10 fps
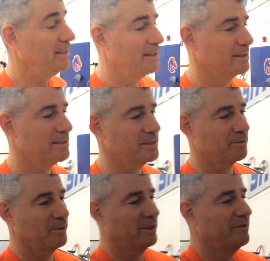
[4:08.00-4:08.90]
he is.
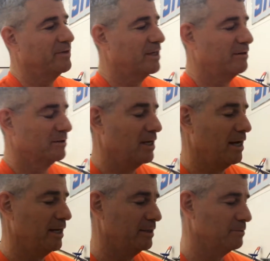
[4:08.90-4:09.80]
He's a really even-keeled
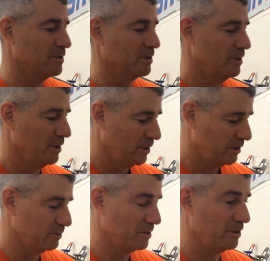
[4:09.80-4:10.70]
guy, and it was
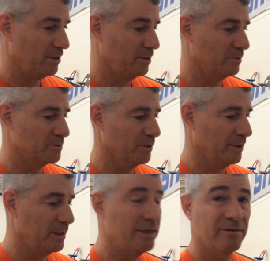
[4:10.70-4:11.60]
really neat
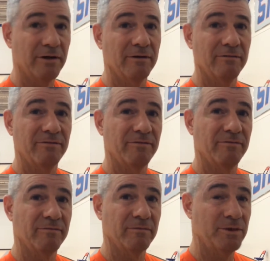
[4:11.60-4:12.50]
of
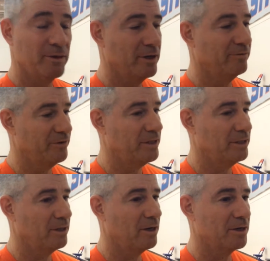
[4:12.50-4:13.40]

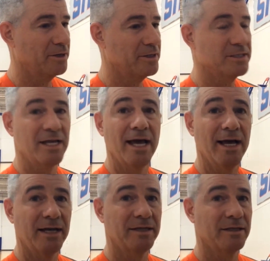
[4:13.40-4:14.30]
UNLV to honor his
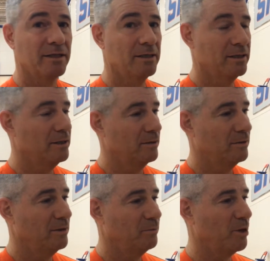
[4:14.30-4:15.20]
dad.
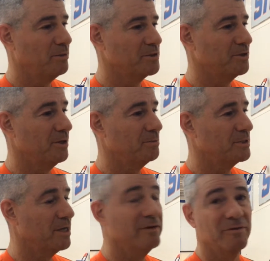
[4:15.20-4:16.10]
He probably stirred up
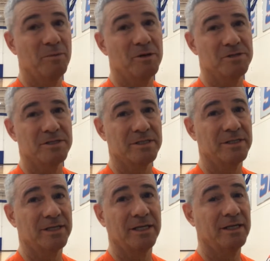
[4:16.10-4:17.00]
a ton of emotions
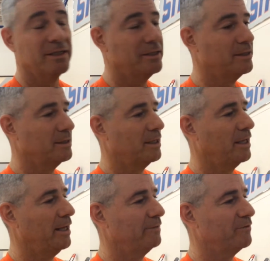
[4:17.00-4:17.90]
in the kid,
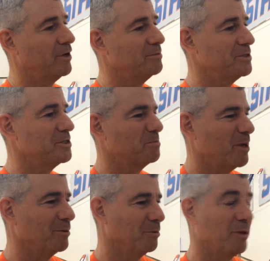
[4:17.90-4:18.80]
and just
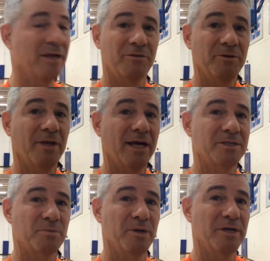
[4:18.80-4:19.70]
be able to play through that
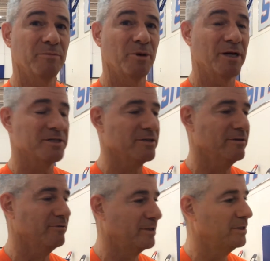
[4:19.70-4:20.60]
was pretty
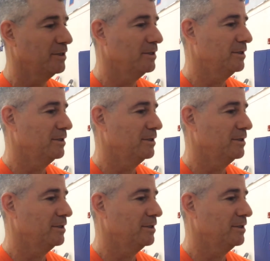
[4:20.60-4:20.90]
impressive.